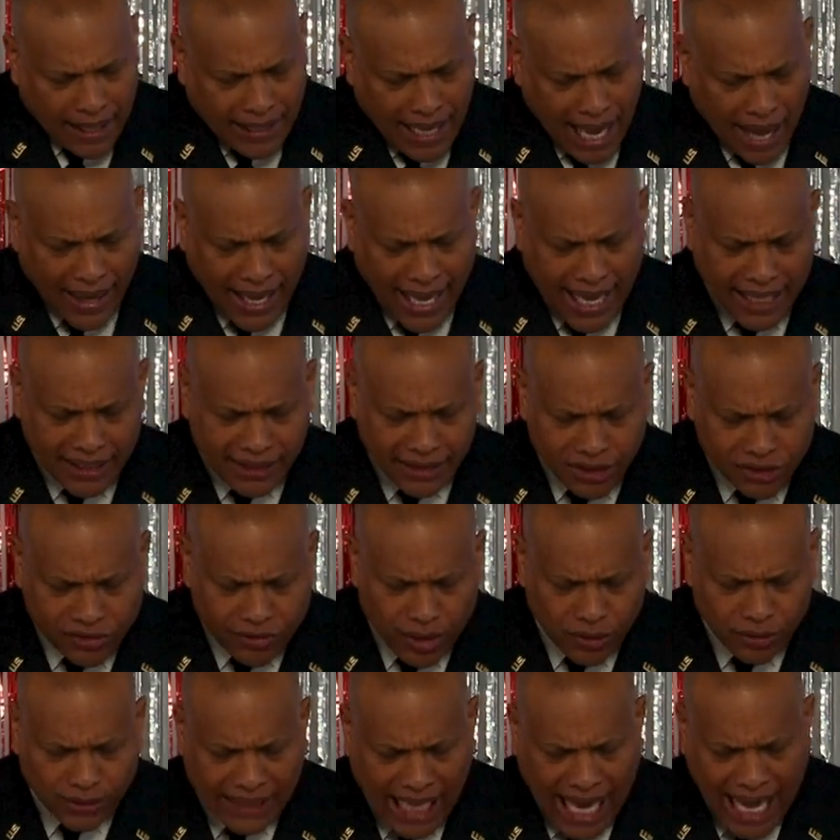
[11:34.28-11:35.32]
Now here's the
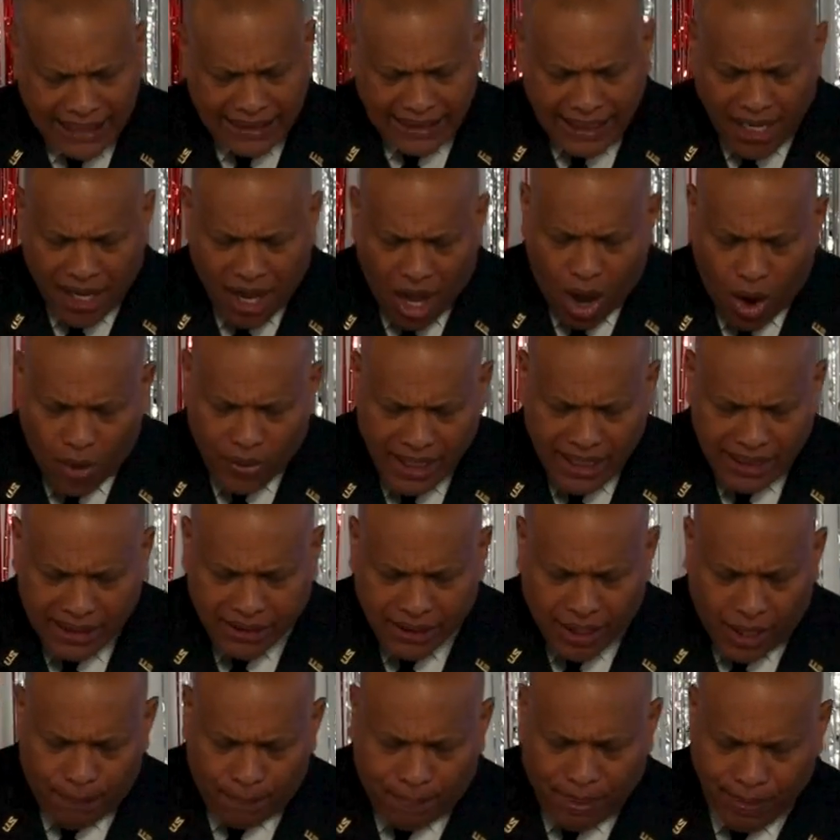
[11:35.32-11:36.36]
drill sergeant got all these
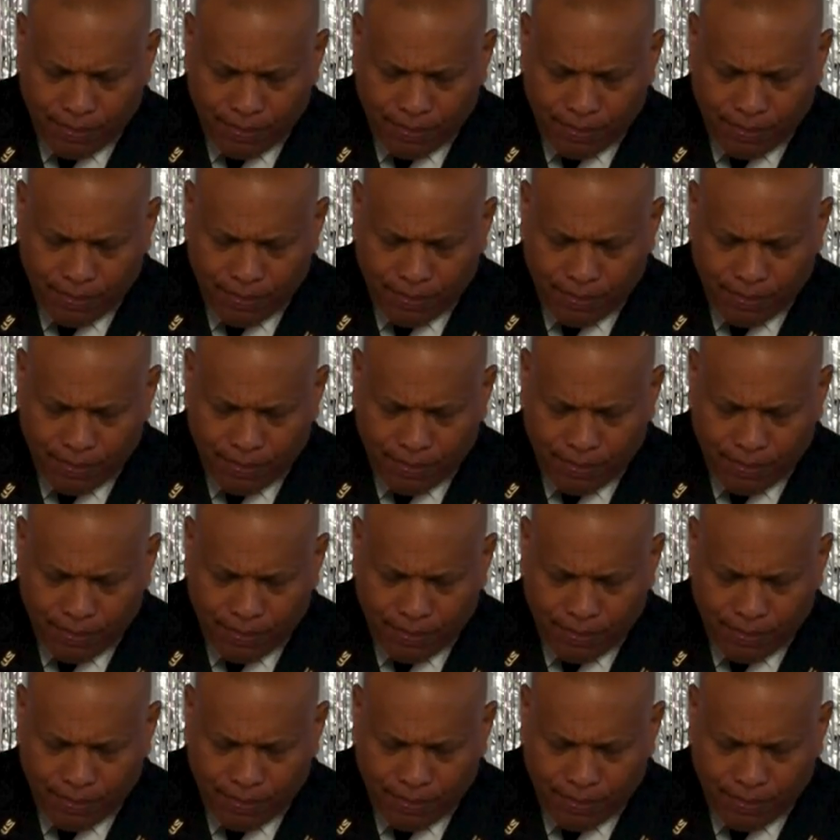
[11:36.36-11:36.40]
young